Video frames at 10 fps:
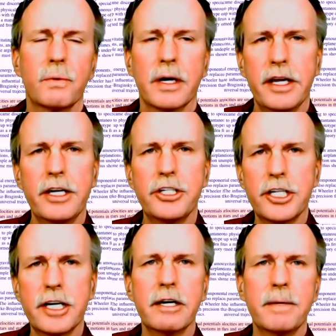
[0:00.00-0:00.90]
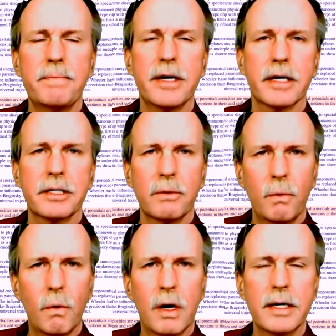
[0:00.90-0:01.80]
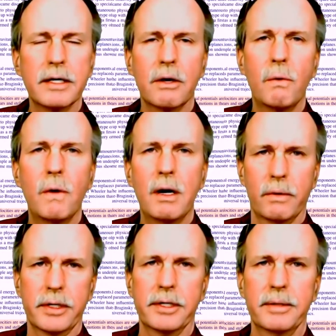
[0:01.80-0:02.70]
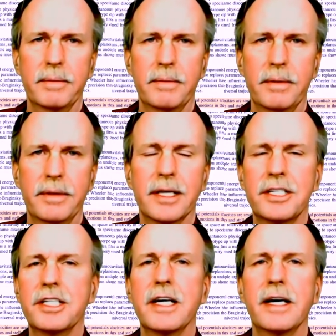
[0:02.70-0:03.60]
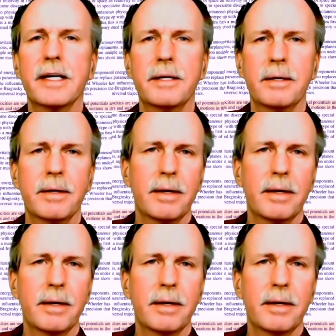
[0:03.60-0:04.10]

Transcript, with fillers: where he cherry-picked one quote that said,